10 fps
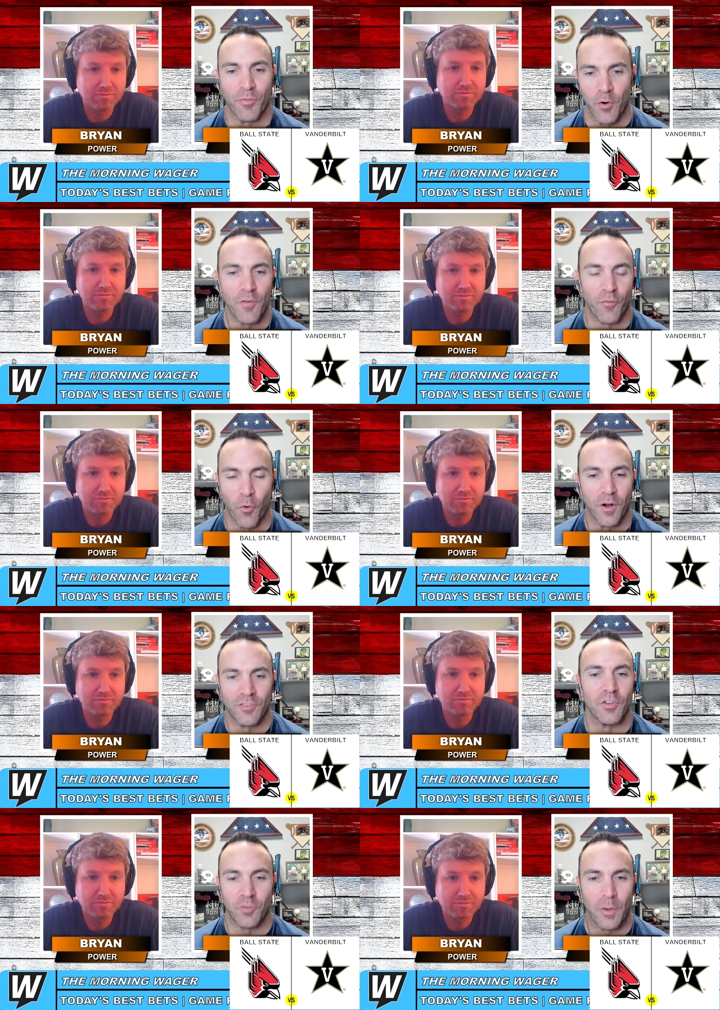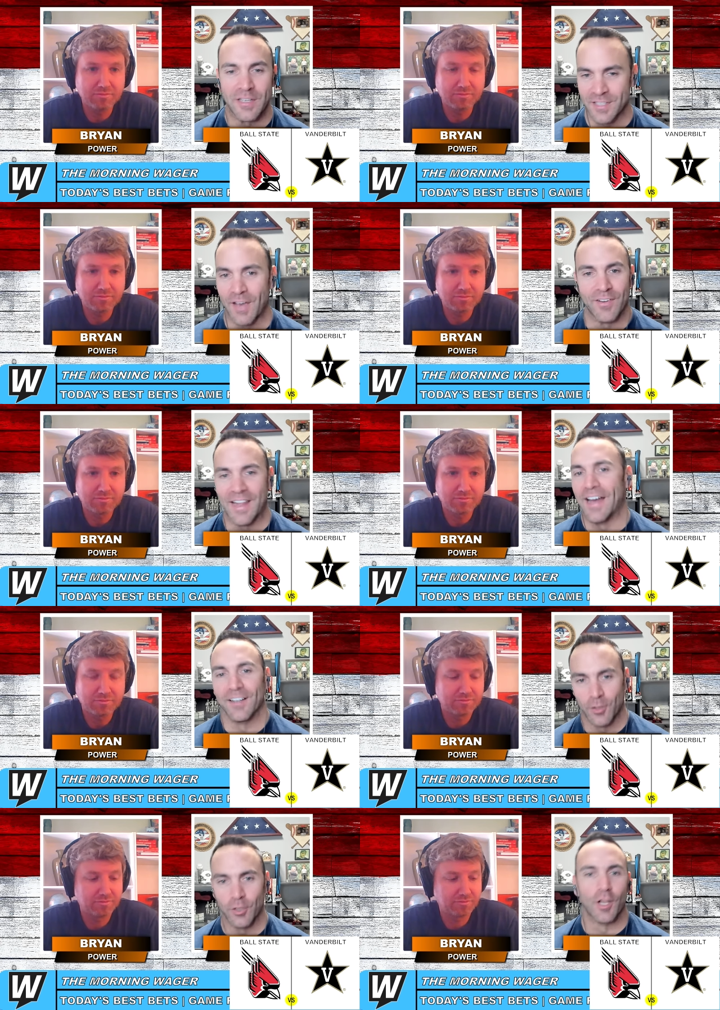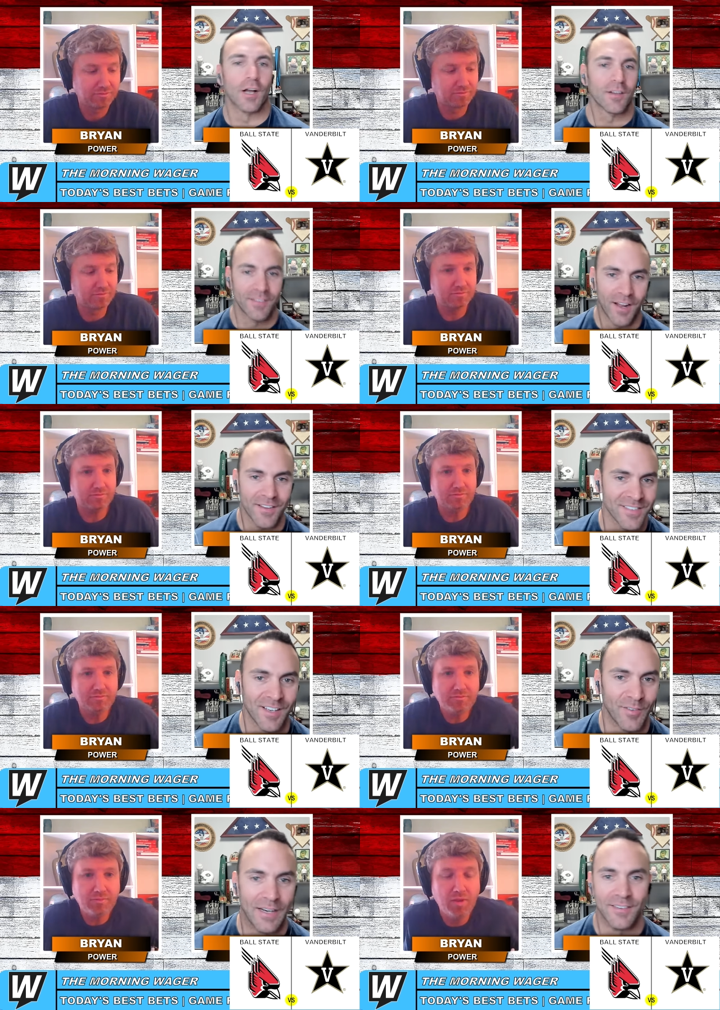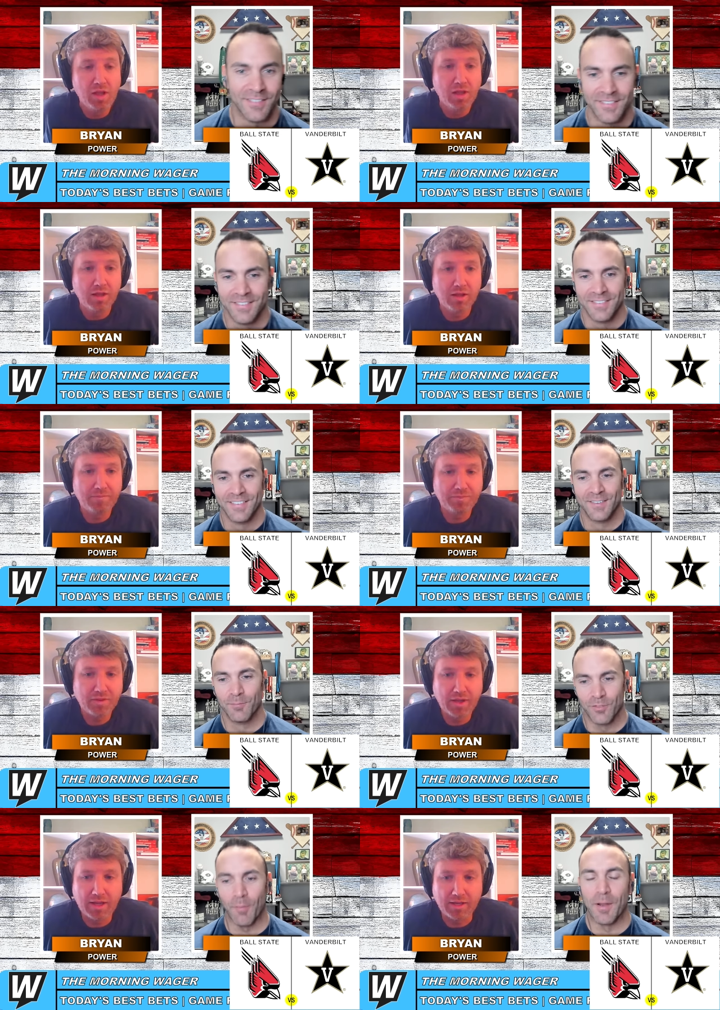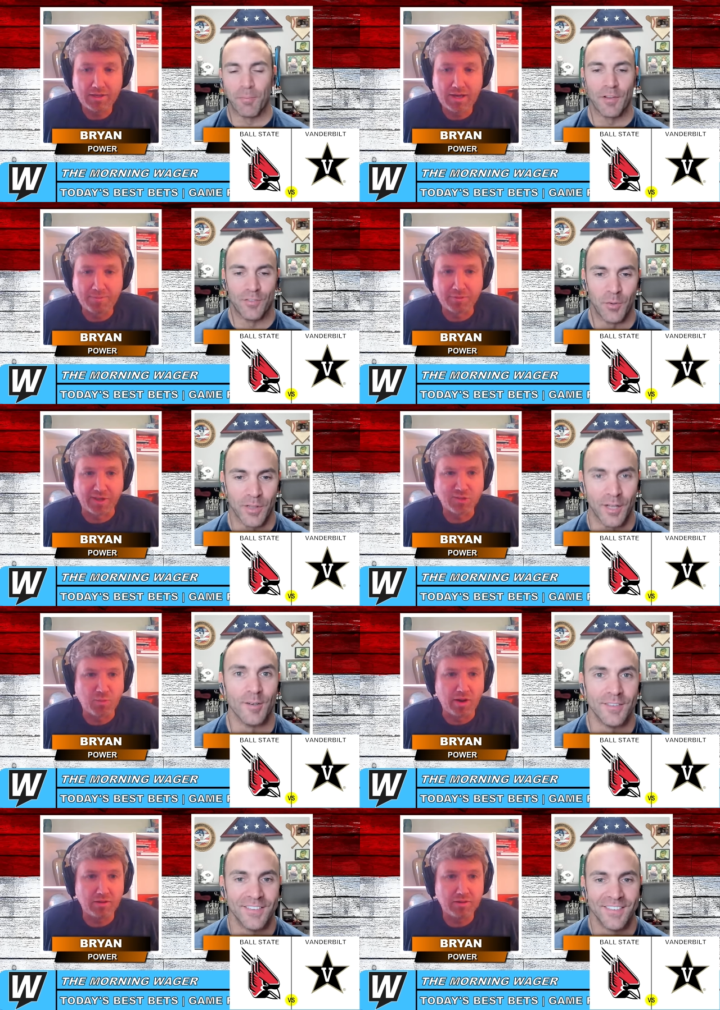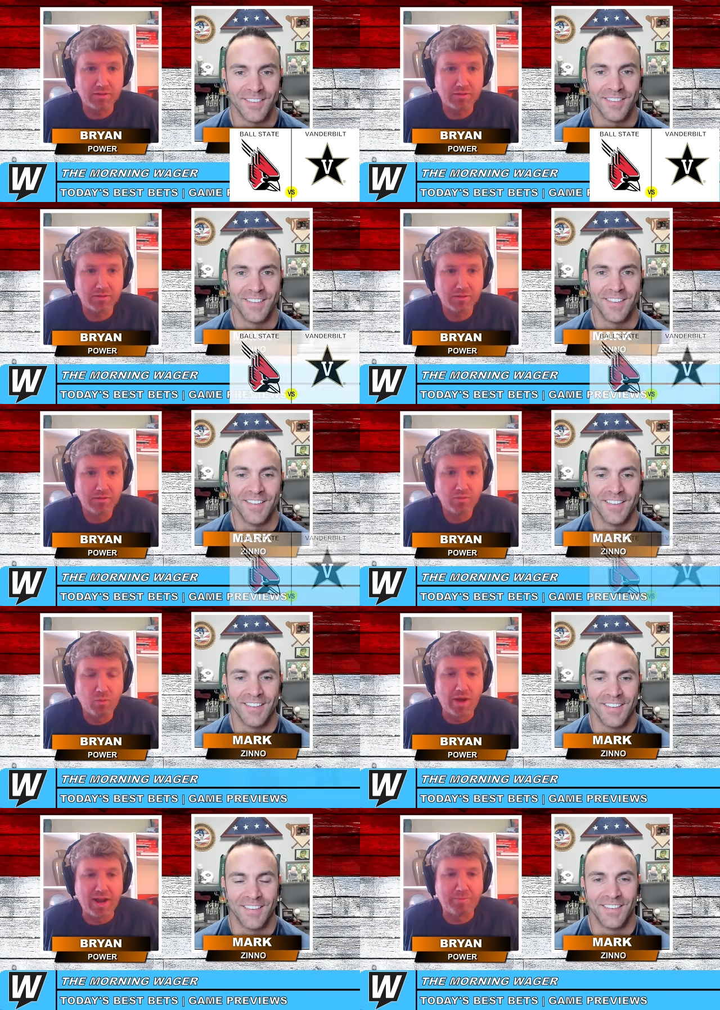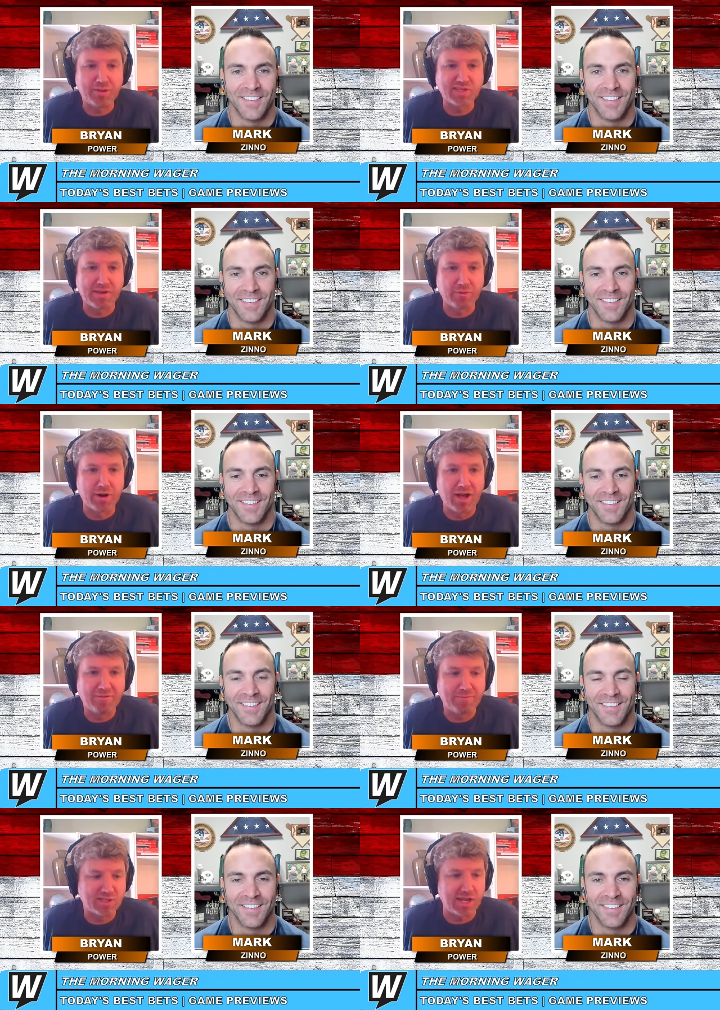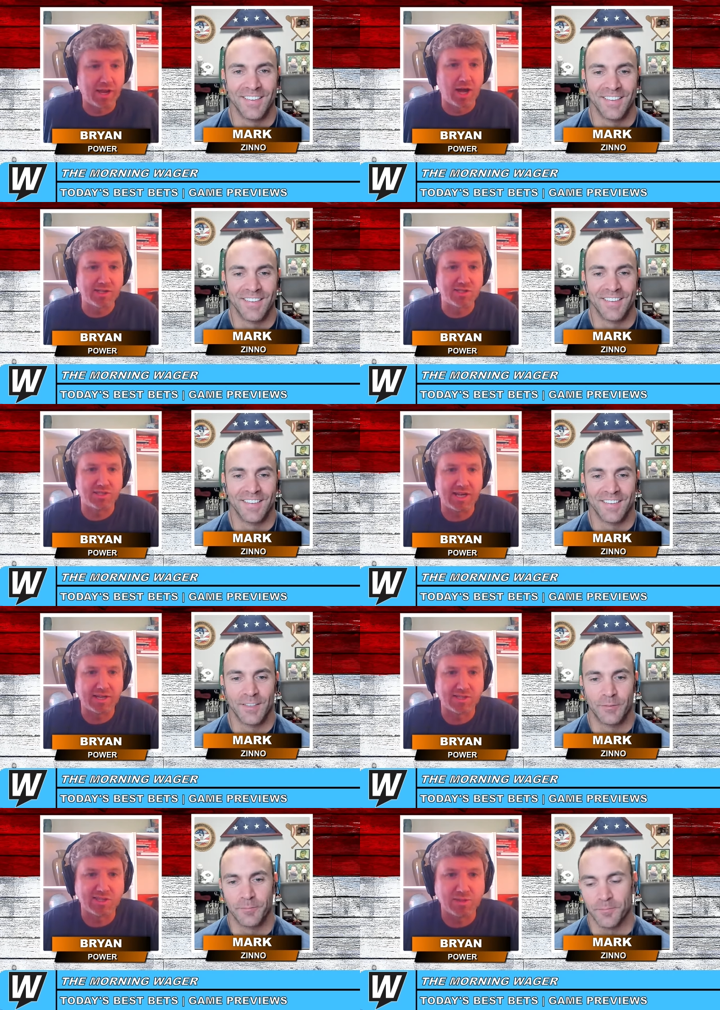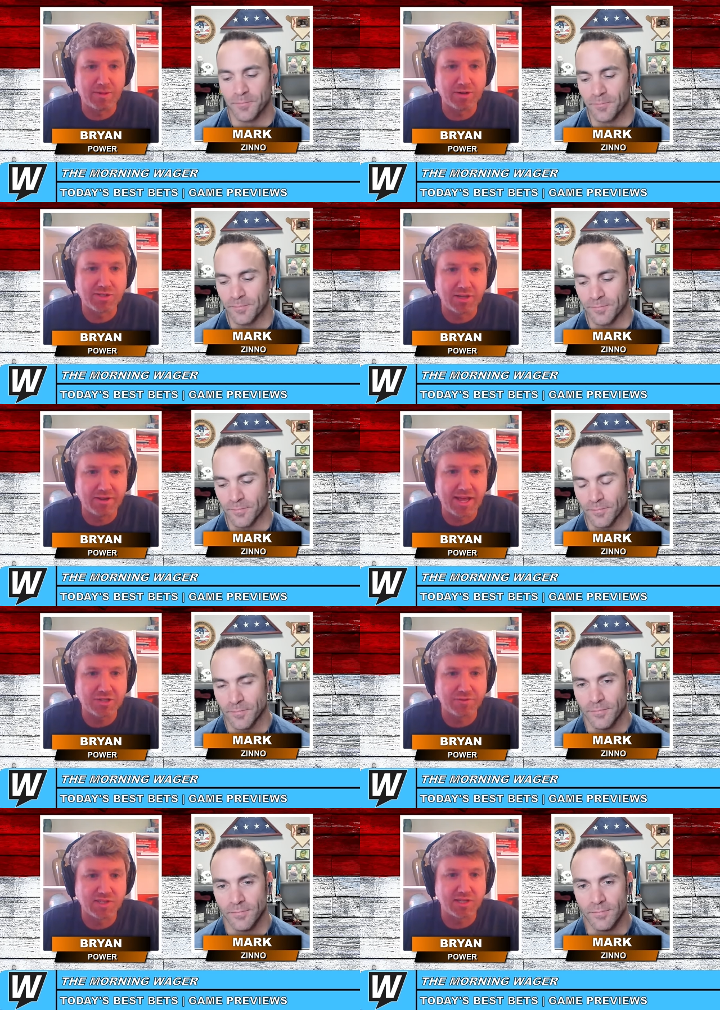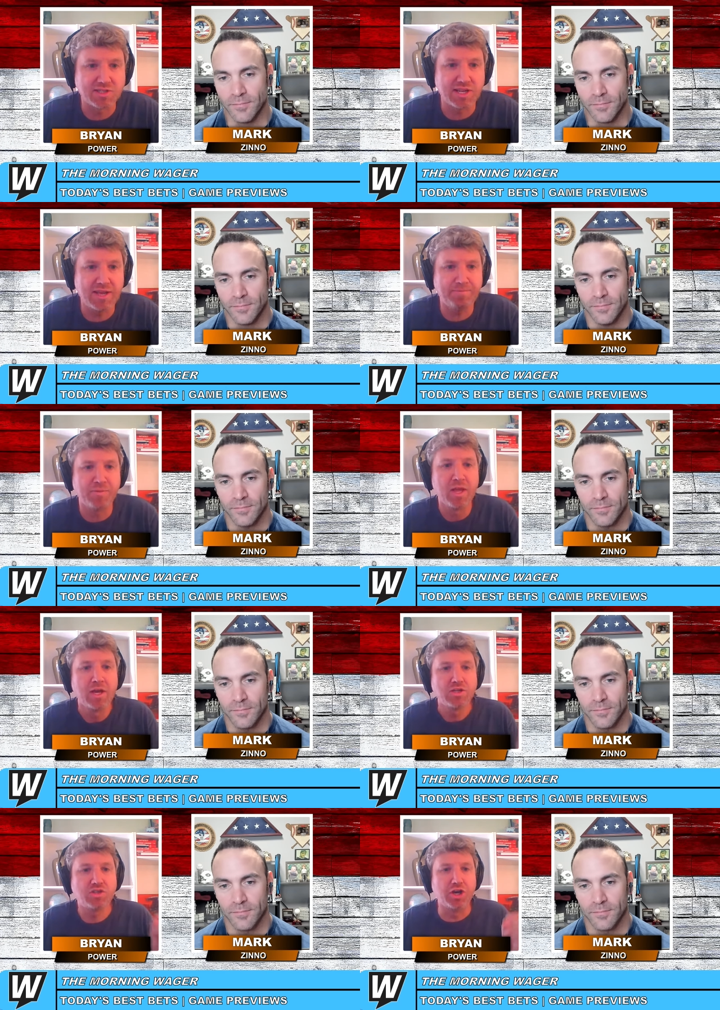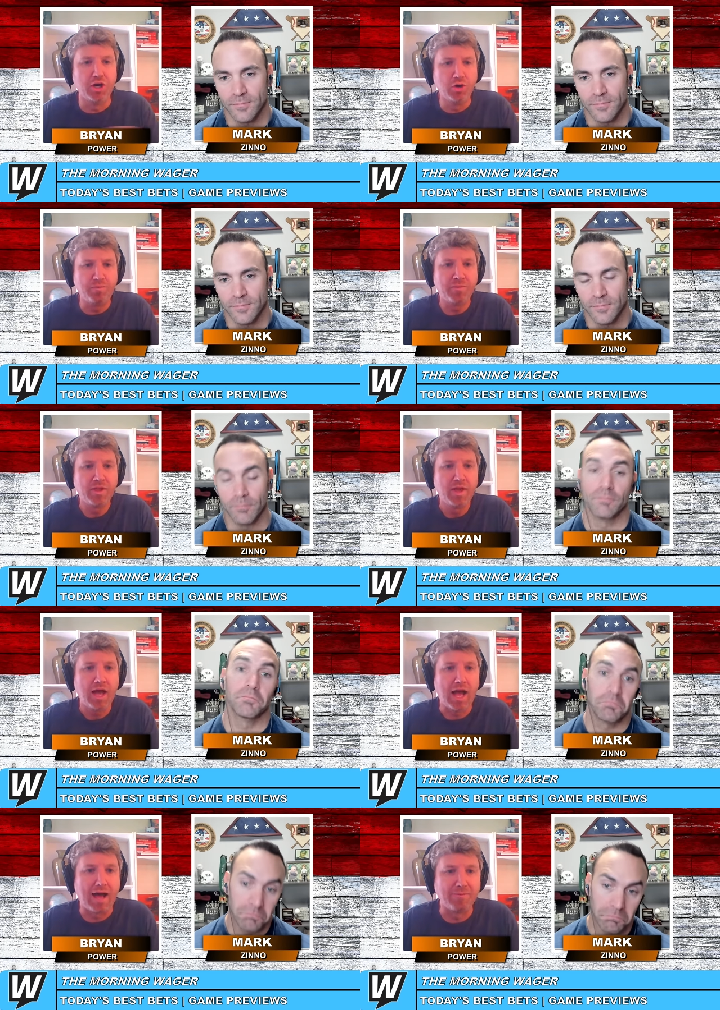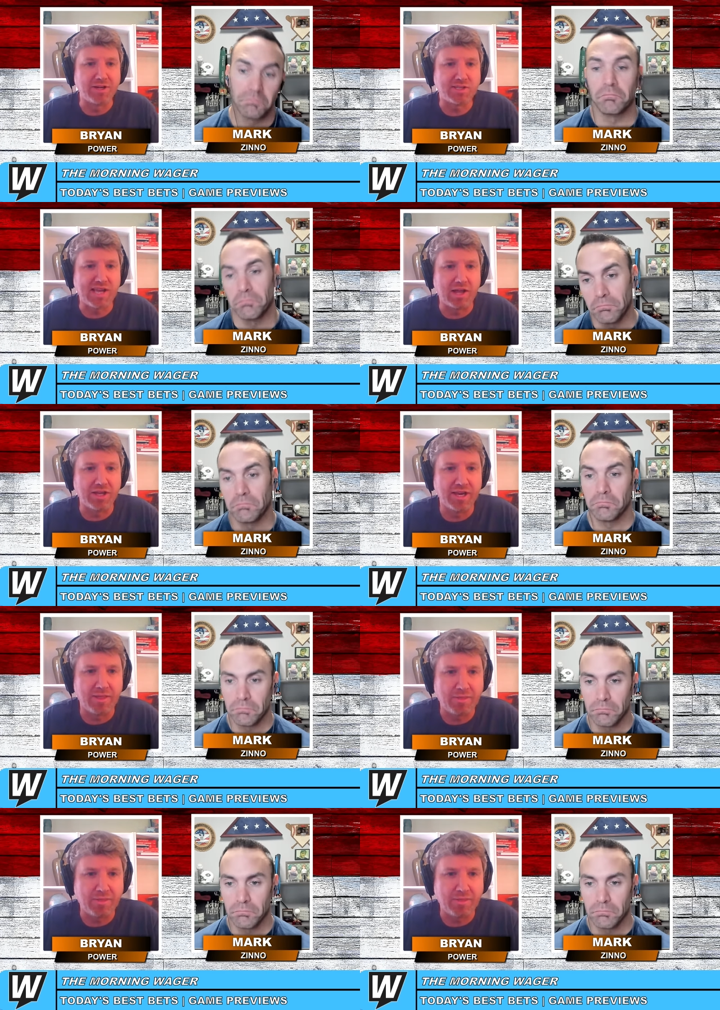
Speaker 1: 34 to 27. Yeah, good luck. Knock yourself out. Please do it. One,
Speaker 2: I'll piss everyone off by saying Austin, Texas is a better city than Nashville, Tennessee. 2, I'm going to tell you